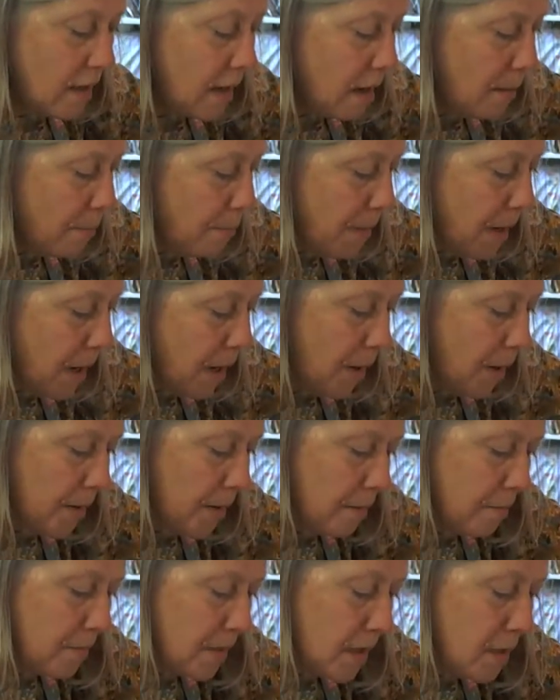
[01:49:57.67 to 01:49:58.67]
little
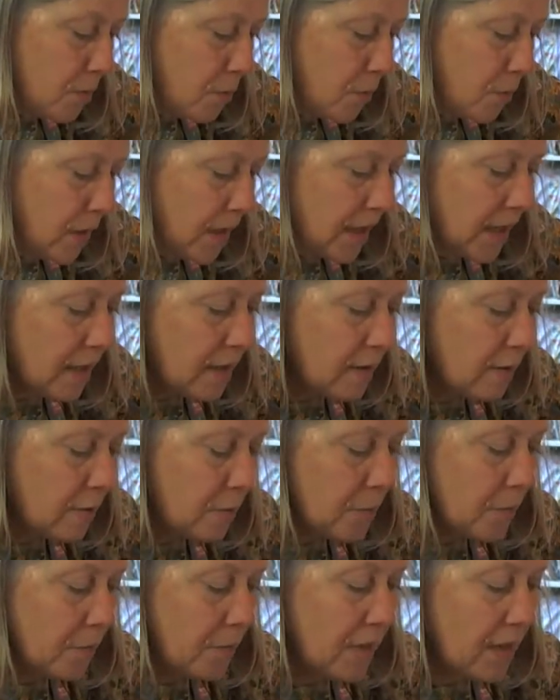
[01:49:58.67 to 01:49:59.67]
poem, didn't we?
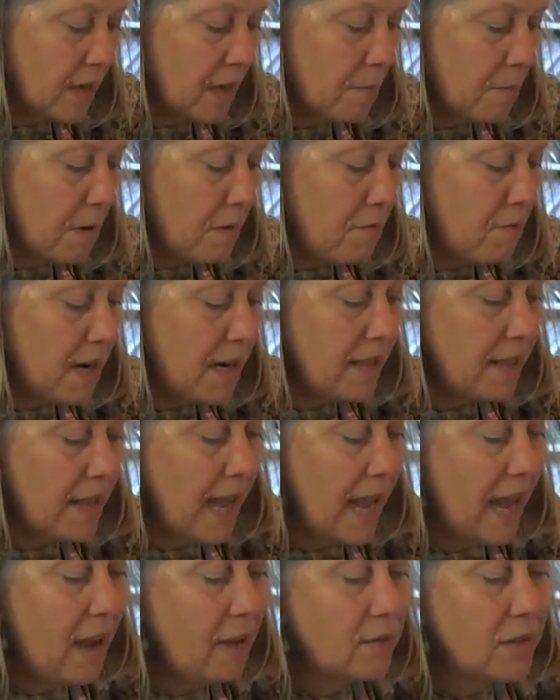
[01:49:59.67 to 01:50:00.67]
Let me read
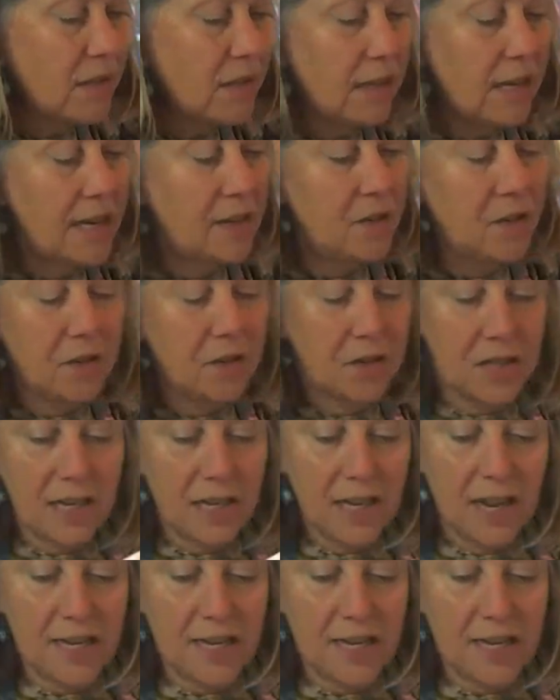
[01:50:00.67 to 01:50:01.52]
that out again, just in